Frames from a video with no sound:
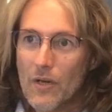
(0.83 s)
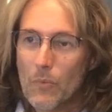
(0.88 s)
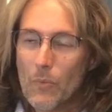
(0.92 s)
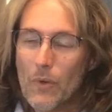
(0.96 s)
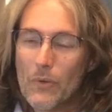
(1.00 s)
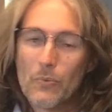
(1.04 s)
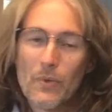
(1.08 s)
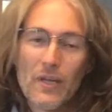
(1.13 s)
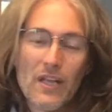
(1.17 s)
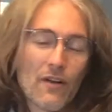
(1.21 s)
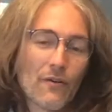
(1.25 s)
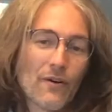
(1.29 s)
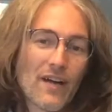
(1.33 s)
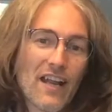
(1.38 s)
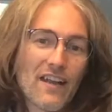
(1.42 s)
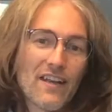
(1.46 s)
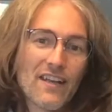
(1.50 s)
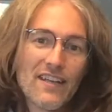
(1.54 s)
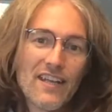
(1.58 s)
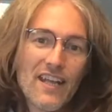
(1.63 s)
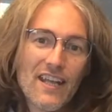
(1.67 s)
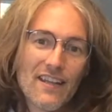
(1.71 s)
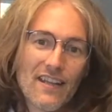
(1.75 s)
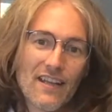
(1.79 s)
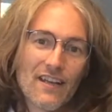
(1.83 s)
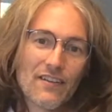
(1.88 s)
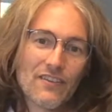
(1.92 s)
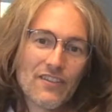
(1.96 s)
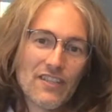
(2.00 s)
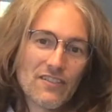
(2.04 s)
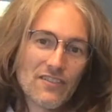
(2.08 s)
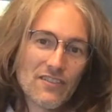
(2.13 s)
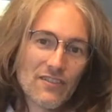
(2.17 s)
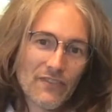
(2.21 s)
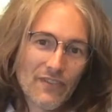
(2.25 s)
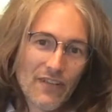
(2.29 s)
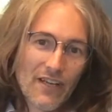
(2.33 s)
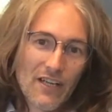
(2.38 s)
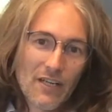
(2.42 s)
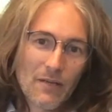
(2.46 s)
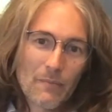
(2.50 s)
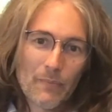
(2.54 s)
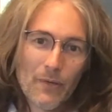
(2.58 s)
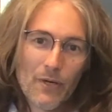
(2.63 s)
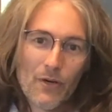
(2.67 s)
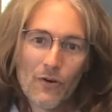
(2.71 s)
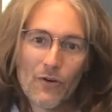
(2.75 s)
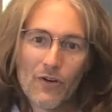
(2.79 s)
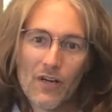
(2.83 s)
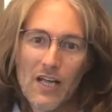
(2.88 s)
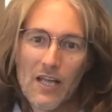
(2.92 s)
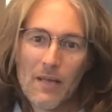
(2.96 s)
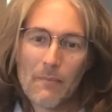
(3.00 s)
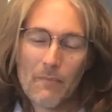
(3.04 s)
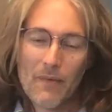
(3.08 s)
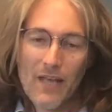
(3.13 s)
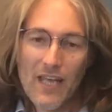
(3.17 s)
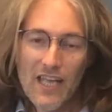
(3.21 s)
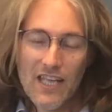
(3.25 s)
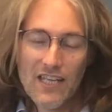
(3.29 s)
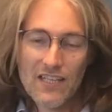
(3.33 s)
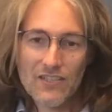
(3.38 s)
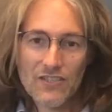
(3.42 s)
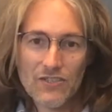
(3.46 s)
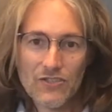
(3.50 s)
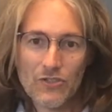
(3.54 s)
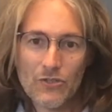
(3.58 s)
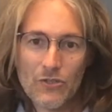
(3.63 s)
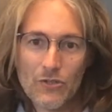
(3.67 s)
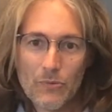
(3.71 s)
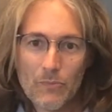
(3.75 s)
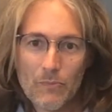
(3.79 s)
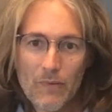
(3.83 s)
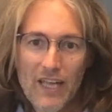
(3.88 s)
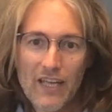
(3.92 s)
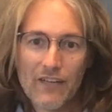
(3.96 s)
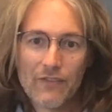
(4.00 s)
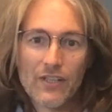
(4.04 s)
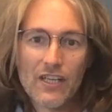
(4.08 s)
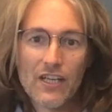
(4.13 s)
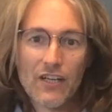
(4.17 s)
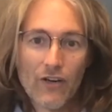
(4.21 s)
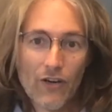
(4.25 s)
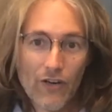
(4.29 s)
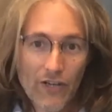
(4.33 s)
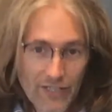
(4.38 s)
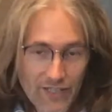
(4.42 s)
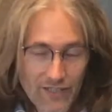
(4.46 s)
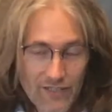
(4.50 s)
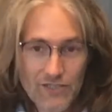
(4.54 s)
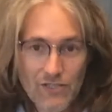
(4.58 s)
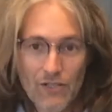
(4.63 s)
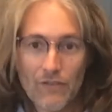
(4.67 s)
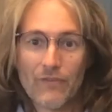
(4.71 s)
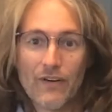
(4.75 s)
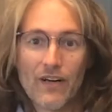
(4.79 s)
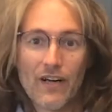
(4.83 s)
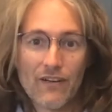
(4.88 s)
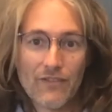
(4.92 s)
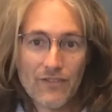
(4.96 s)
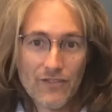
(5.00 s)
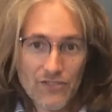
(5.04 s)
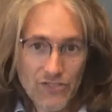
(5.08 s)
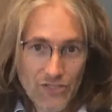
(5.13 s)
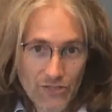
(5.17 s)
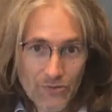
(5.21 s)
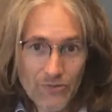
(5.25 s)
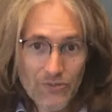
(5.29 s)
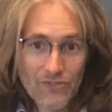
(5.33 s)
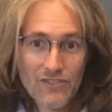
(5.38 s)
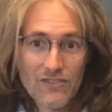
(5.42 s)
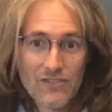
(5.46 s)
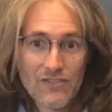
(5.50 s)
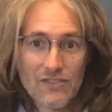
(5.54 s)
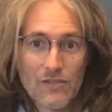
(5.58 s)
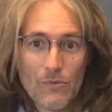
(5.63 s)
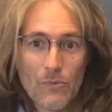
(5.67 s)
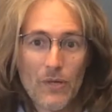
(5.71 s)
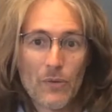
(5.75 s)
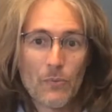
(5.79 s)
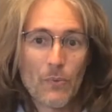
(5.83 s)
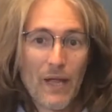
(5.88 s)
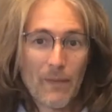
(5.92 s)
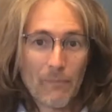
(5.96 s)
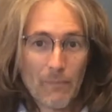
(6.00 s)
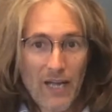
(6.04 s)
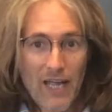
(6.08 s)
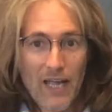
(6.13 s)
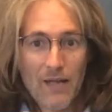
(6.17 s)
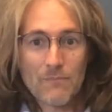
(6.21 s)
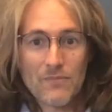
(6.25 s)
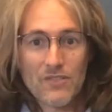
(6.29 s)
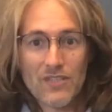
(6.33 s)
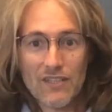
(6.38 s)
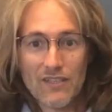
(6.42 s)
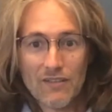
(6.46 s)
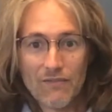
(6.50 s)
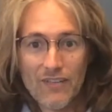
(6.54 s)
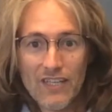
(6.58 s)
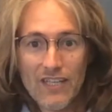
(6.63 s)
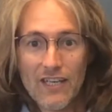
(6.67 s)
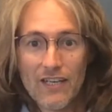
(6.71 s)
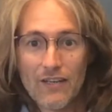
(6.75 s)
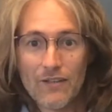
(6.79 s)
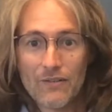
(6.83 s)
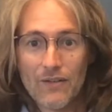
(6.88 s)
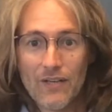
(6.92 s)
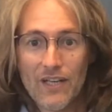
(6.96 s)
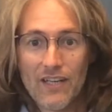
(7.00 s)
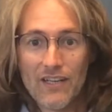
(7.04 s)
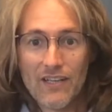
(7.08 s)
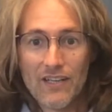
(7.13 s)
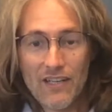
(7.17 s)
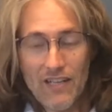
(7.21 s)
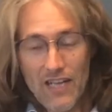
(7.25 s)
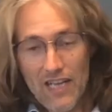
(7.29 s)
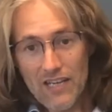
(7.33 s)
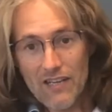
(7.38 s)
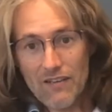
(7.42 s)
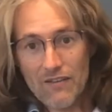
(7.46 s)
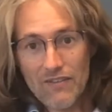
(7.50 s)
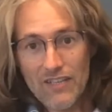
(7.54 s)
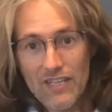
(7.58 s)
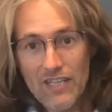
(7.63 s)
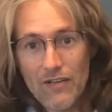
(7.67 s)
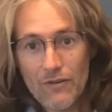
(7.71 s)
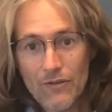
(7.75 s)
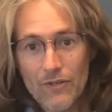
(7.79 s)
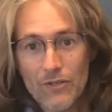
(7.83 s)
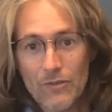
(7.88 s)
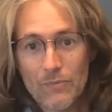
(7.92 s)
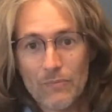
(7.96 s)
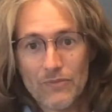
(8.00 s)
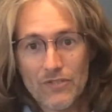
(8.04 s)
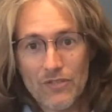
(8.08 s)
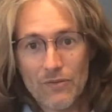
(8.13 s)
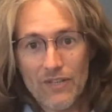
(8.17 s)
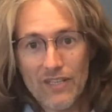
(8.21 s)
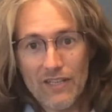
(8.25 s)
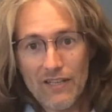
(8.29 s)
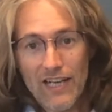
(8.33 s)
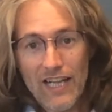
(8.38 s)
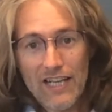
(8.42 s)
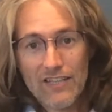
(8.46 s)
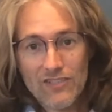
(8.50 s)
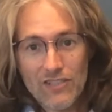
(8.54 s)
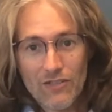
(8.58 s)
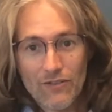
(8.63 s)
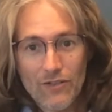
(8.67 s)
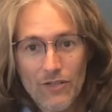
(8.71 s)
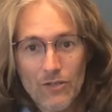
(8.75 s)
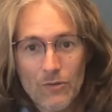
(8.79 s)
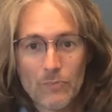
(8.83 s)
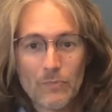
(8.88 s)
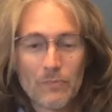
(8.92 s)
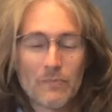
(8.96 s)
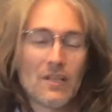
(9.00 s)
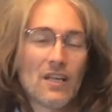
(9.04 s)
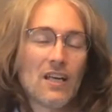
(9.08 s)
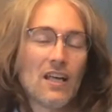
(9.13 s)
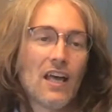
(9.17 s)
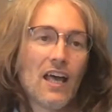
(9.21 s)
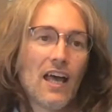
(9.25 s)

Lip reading: What we already did in our teacher training program is to make recordings of our students with webcams in a video room, so in a lecture room.